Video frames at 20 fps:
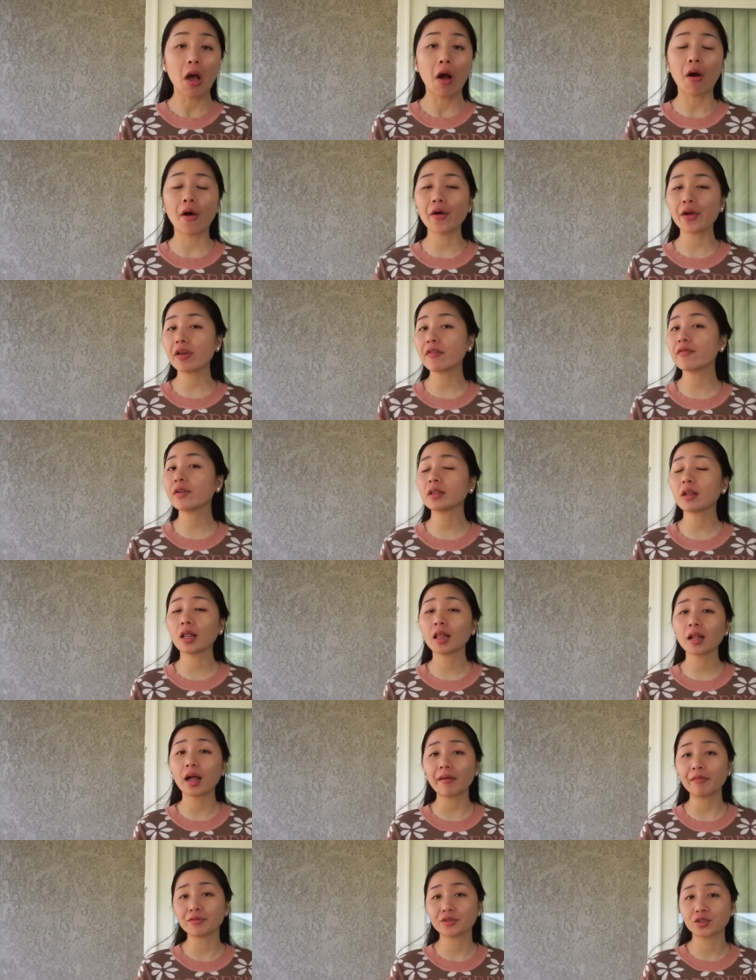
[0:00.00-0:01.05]
or even a
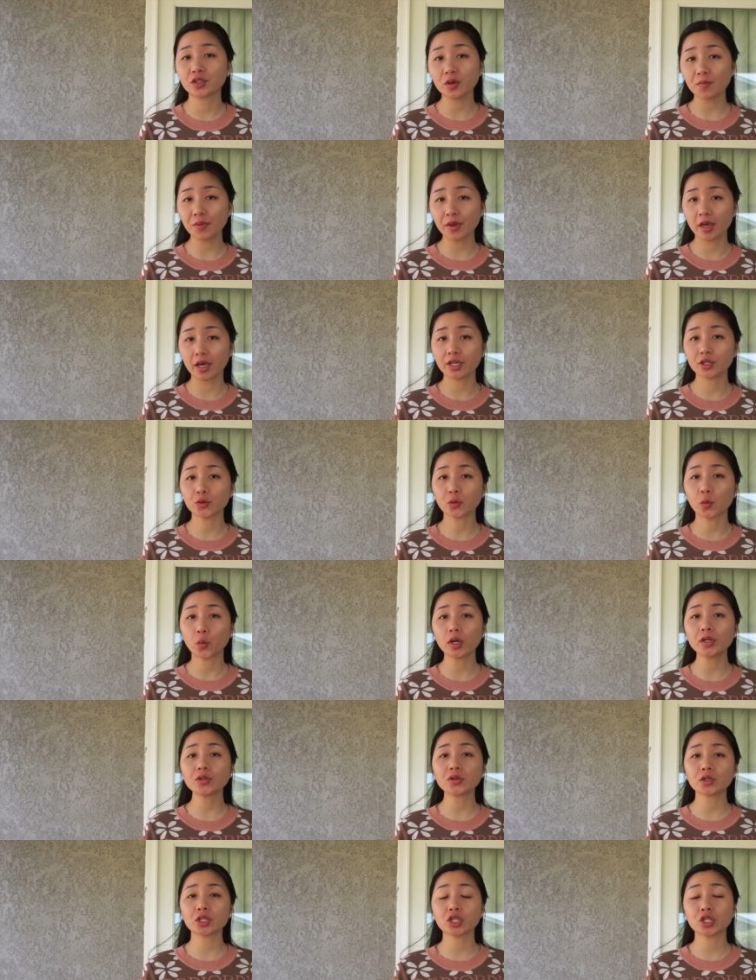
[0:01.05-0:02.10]
lot of CPAs
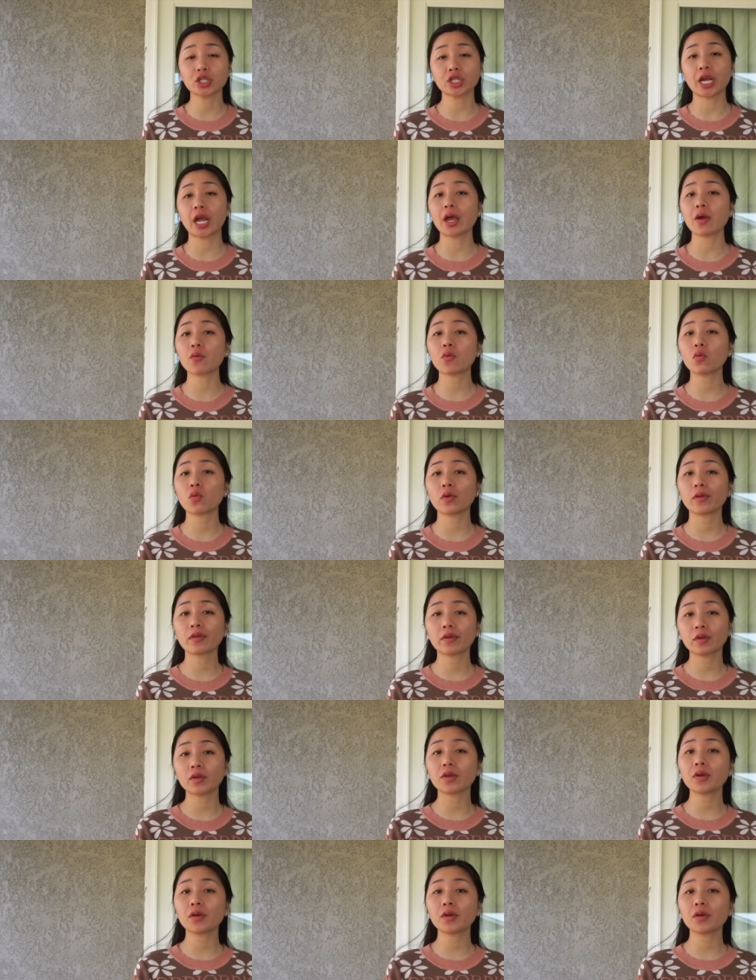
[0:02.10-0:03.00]
want to share with